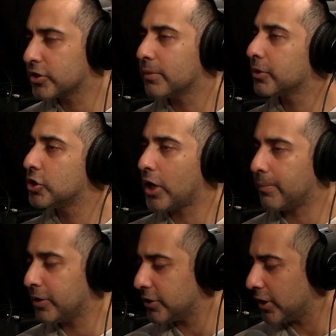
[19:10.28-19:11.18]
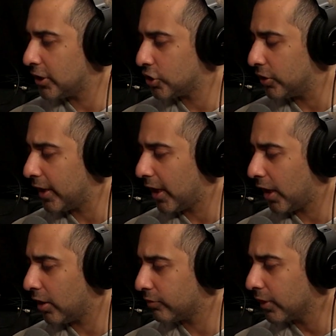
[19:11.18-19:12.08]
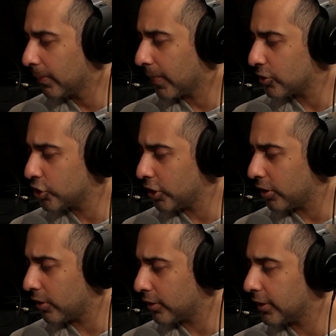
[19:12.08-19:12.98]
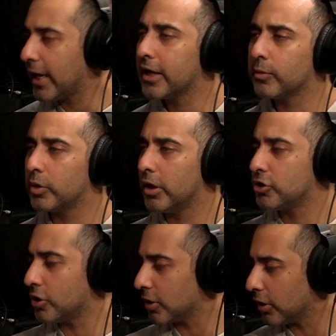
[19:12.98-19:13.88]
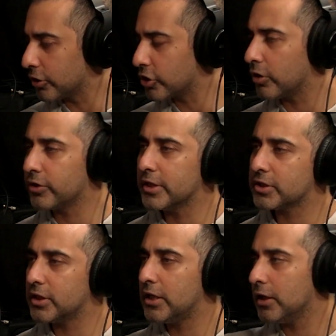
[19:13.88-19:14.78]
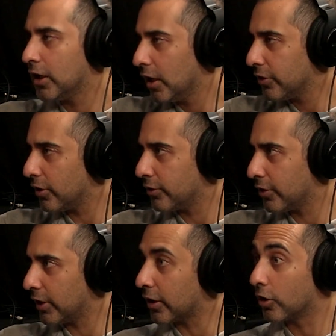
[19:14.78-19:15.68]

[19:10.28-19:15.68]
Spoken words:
example, the Japanese nation. They have shared language and culture, ethnicity. They're like a